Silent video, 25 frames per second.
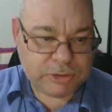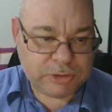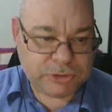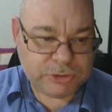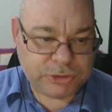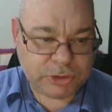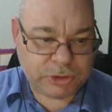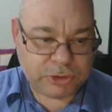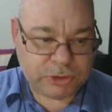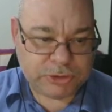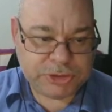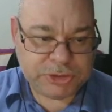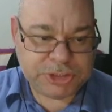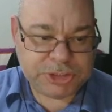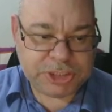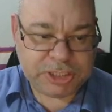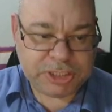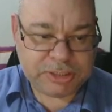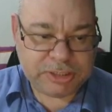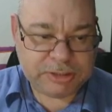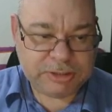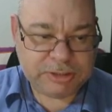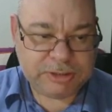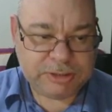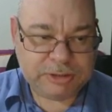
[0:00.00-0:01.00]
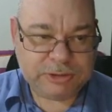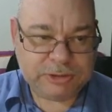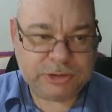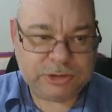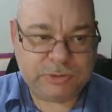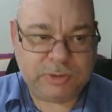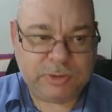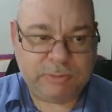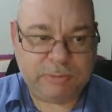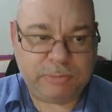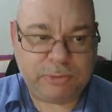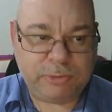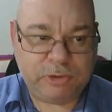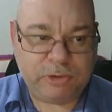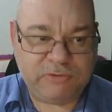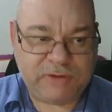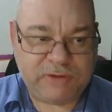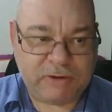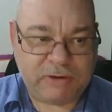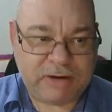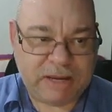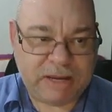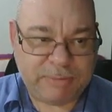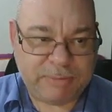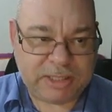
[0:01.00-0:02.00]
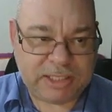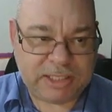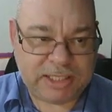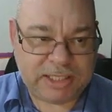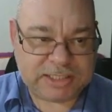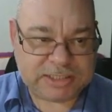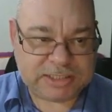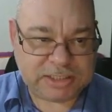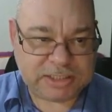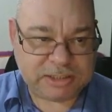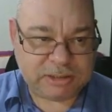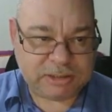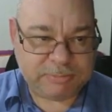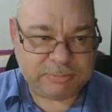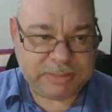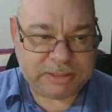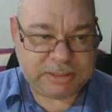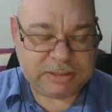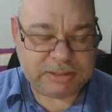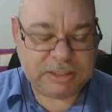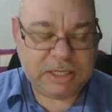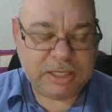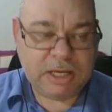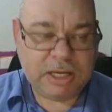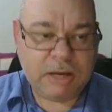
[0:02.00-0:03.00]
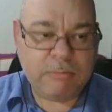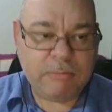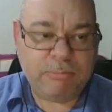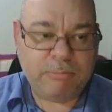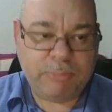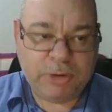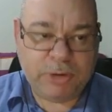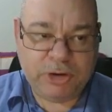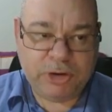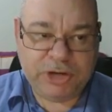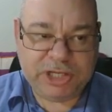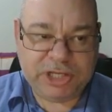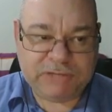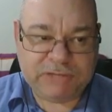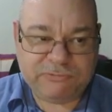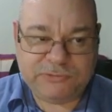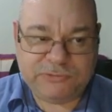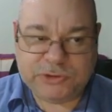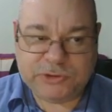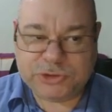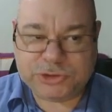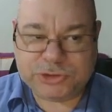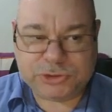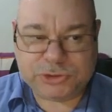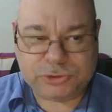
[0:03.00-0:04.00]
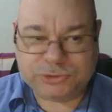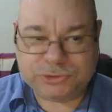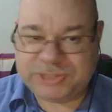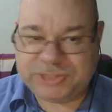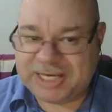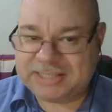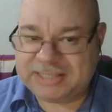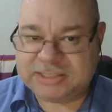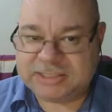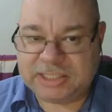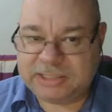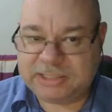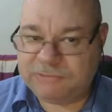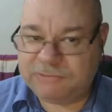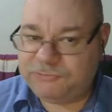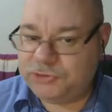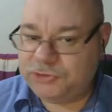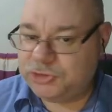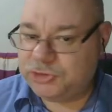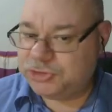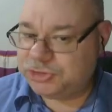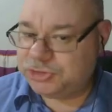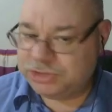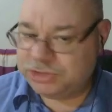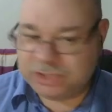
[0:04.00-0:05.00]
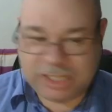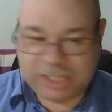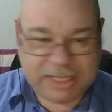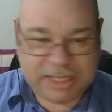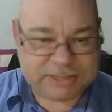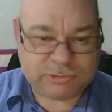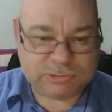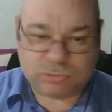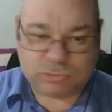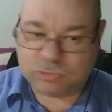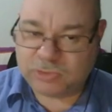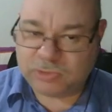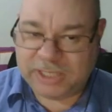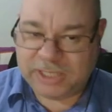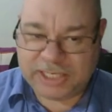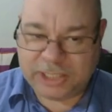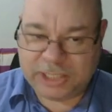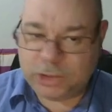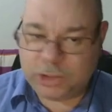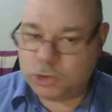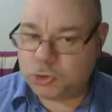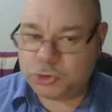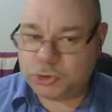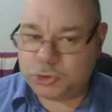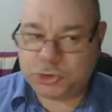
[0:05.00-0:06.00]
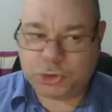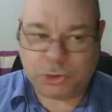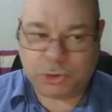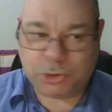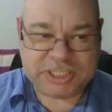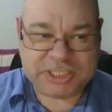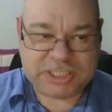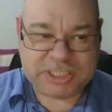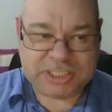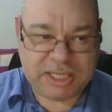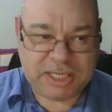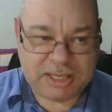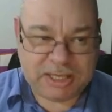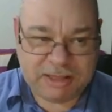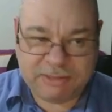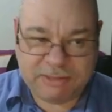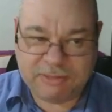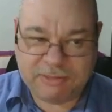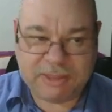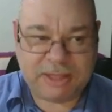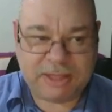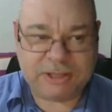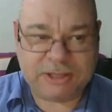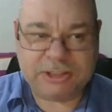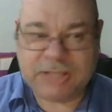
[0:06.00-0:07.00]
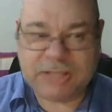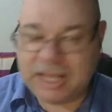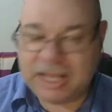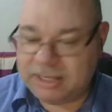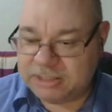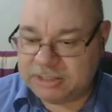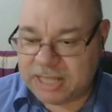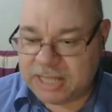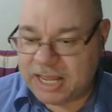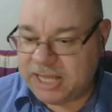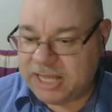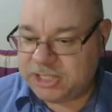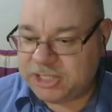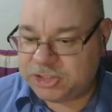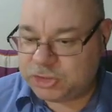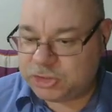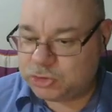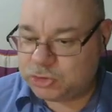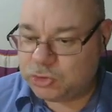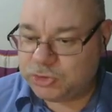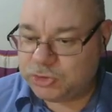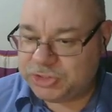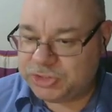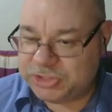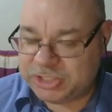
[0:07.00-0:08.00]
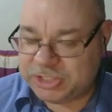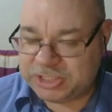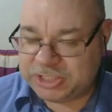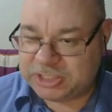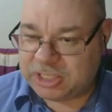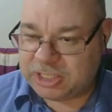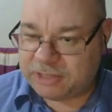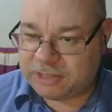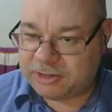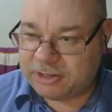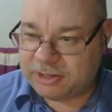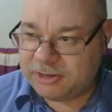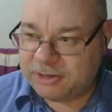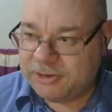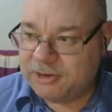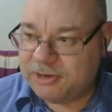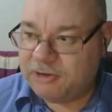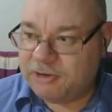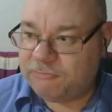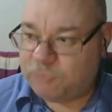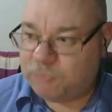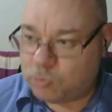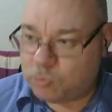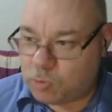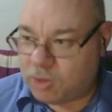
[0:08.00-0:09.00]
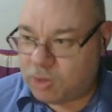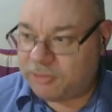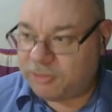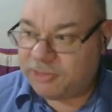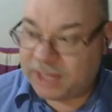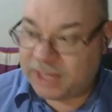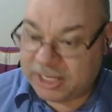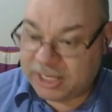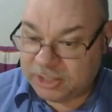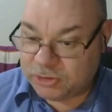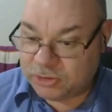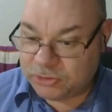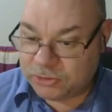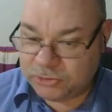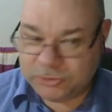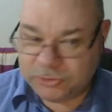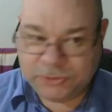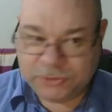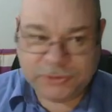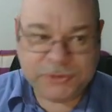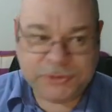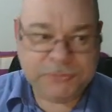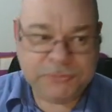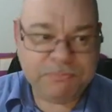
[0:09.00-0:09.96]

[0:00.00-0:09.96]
Dodge to improve our armor class a little bit. Burning Infusion or Dazzling Infusion, it's really your choice here. They're each as good as each other for what they do.